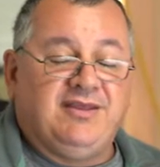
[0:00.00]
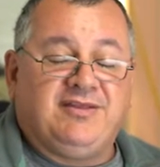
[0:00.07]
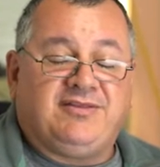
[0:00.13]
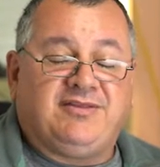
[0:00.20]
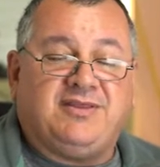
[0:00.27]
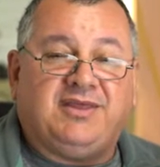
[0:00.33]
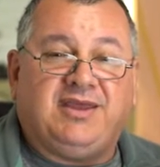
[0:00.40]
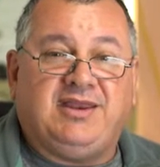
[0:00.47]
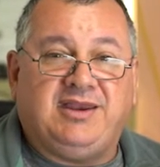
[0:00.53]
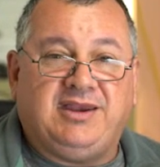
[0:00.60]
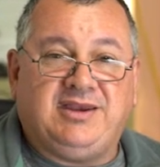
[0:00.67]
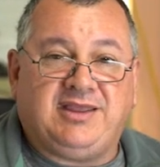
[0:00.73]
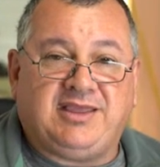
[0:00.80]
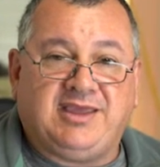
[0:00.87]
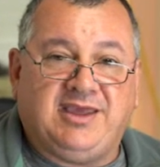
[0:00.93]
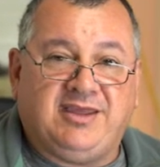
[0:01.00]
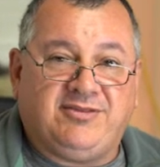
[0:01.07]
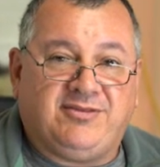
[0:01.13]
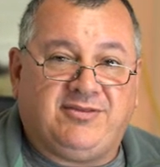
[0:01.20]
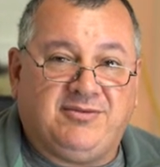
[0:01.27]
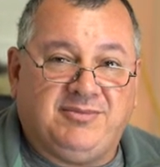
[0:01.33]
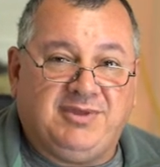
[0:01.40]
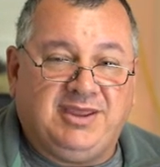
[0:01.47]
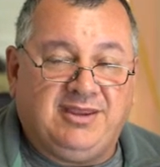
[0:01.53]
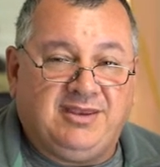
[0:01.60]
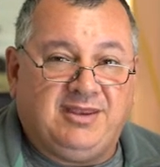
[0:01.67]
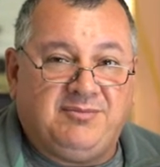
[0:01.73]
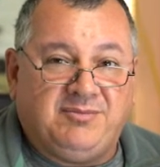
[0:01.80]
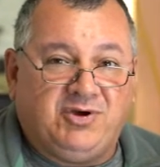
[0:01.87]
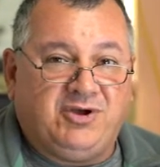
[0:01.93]
So that indicates to me
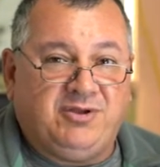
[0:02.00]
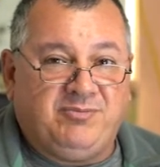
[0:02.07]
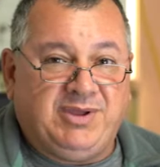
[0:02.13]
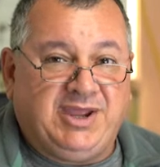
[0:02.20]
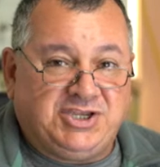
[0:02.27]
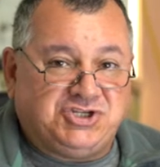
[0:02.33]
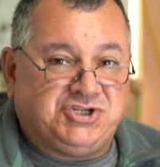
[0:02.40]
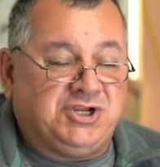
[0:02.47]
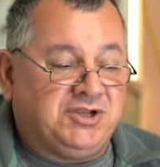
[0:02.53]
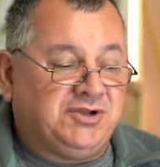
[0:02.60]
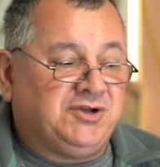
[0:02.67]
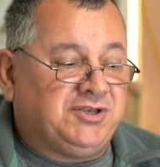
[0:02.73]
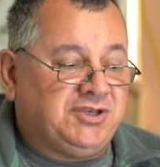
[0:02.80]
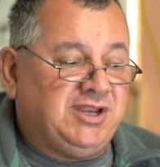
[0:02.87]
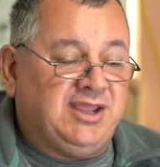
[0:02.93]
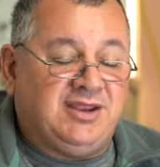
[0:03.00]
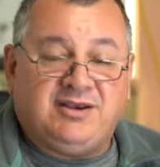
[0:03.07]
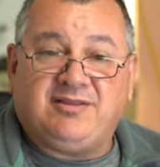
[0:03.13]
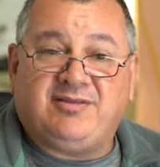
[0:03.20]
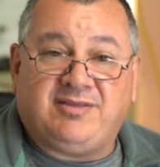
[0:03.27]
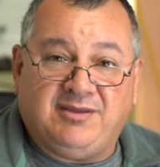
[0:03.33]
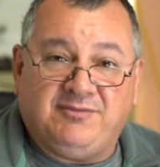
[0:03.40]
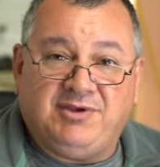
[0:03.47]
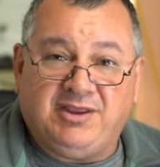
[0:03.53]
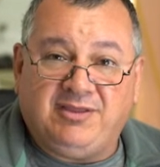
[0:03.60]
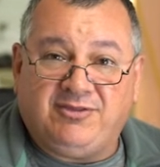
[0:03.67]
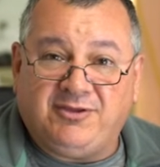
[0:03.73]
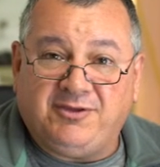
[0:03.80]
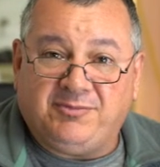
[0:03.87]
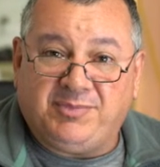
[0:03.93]
that my battery got down to
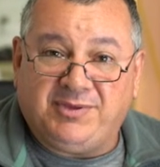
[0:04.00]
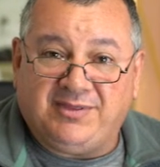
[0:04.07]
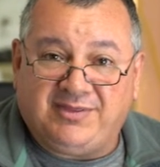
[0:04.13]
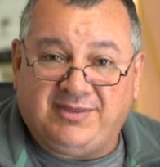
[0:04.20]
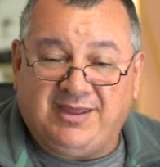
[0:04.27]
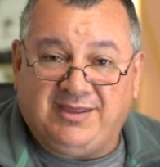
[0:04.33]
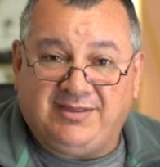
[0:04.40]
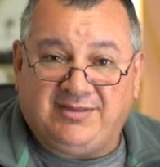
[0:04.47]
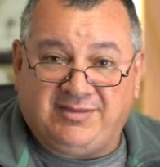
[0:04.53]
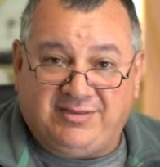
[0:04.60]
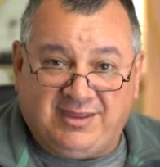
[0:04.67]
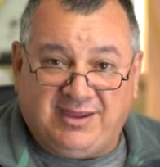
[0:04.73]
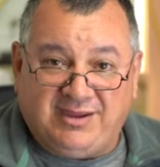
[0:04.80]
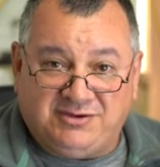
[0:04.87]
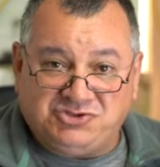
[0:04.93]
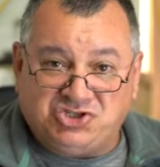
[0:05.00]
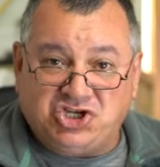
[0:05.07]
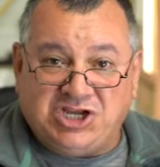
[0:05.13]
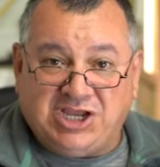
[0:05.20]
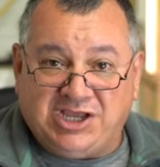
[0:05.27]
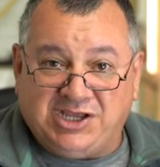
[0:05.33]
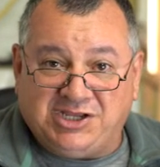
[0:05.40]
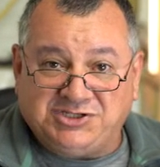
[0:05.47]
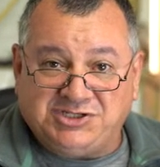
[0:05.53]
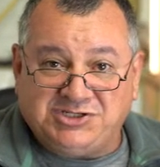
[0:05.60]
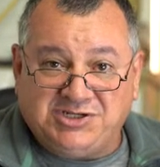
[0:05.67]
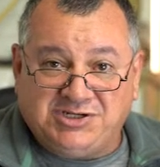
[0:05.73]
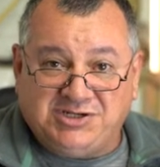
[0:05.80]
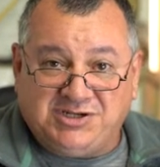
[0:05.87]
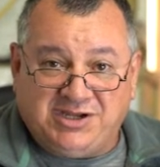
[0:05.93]
72% state of charge
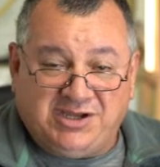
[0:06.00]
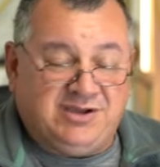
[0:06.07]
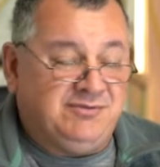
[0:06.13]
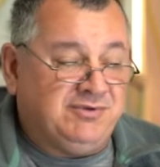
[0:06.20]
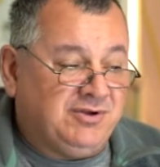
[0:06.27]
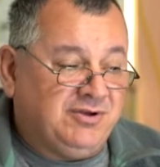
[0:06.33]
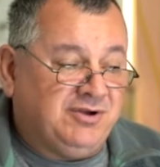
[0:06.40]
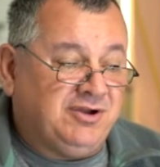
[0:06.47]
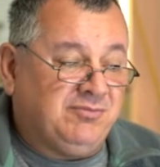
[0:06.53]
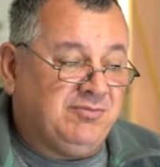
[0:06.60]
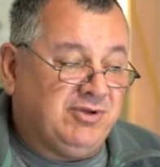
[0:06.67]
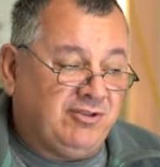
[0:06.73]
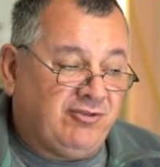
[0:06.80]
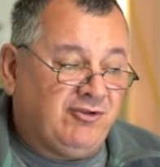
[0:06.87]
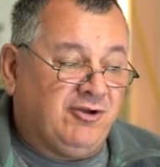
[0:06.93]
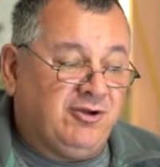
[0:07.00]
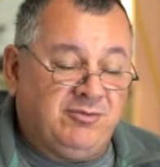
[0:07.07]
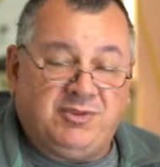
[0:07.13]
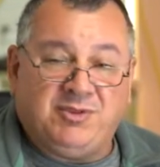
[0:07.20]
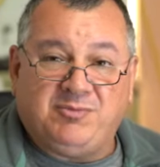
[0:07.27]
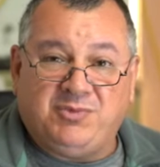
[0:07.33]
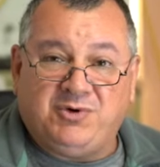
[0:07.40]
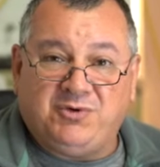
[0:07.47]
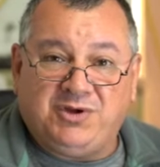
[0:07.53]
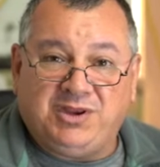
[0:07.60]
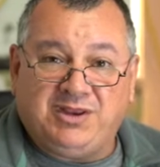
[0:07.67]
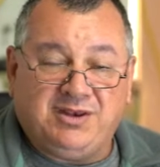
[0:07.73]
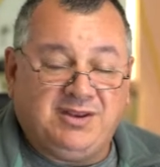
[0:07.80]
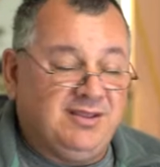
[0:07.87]
overnight by the time of the morning.